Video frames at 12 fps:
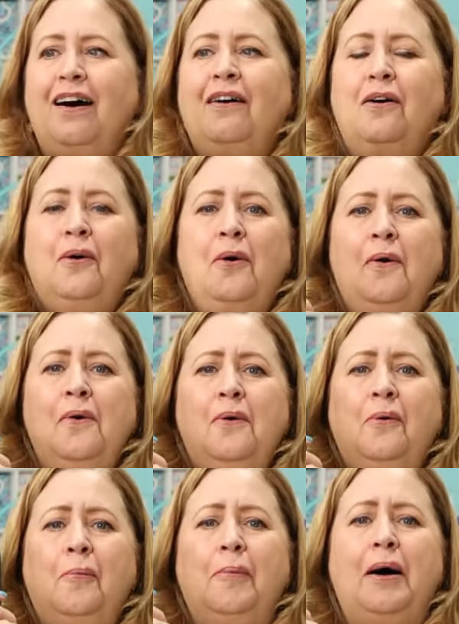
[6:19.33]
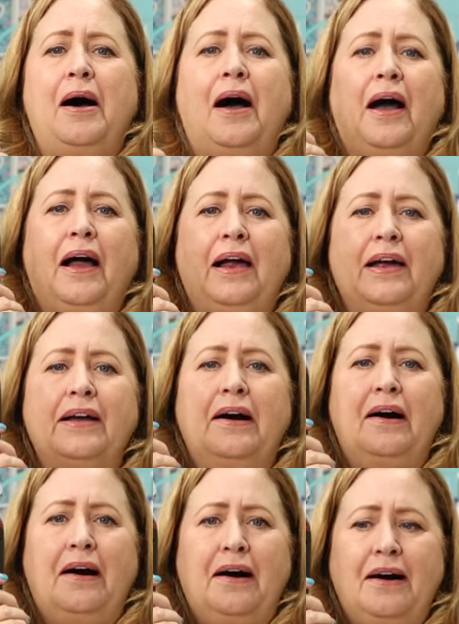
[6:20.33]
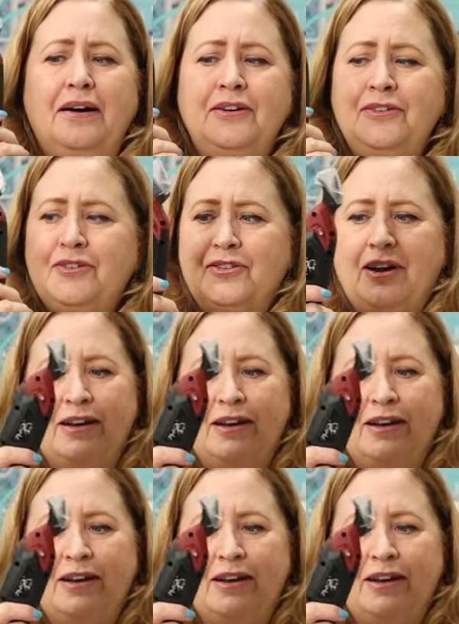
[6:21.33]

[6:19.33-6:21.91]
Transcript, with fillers: Oh my gosh,